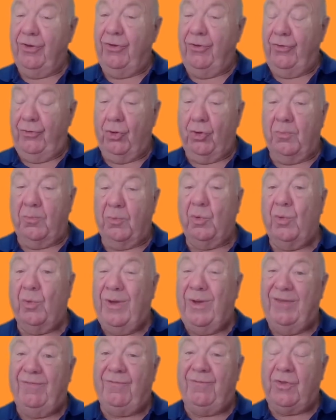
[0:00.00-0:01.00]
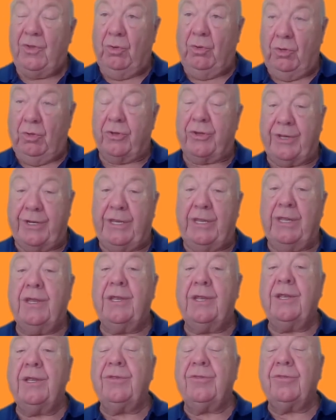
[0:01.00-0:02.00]
normal if you look at it
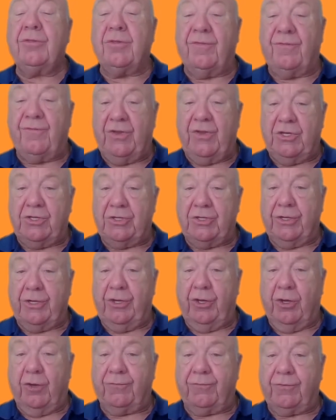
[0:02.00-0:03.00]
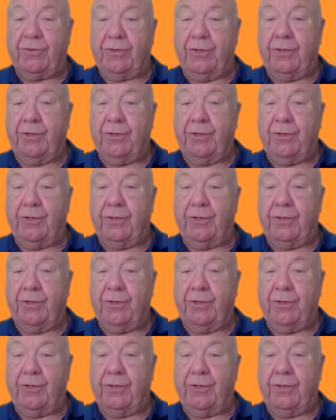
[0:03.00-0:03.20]
sufficiently often.